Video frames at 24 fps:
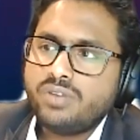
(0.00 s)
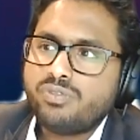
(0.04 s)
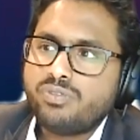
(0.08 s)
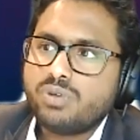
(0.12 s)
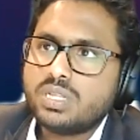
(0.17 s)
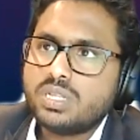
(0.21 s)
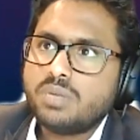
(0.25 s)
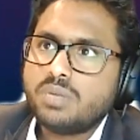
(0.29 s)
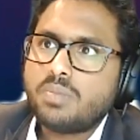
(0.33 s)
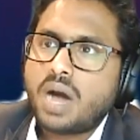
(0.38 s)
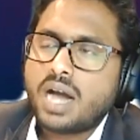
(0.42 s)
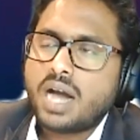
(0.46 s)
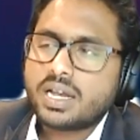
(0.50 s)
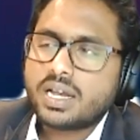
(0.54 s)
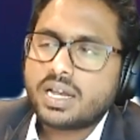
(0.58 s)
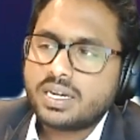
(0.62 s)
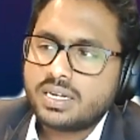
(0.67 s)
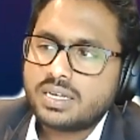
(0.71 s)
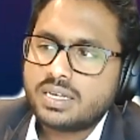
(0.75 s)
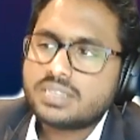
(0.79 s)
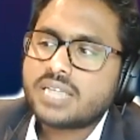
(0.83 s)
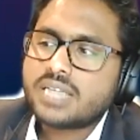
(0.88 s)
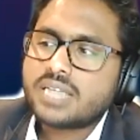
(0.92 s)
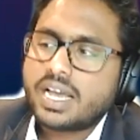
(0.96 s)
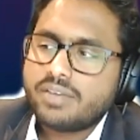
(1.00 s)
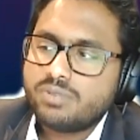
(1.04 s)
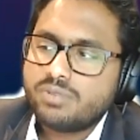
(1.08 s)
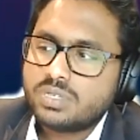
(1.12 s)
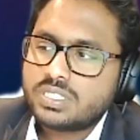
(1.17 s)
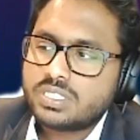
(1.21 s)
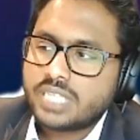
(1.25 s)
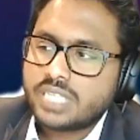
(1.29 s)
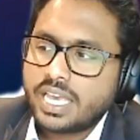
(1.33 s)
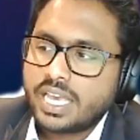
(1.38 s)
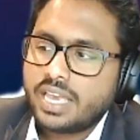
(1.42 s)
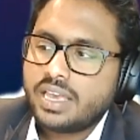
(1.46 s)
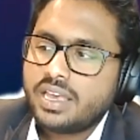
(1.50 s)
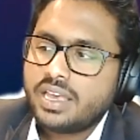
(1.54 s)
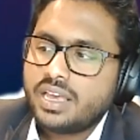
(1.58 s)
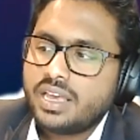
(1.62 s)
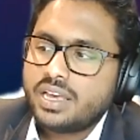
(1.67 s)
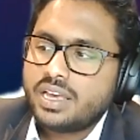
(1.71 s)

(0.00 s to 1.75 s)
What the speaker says: for the marketers, I would say.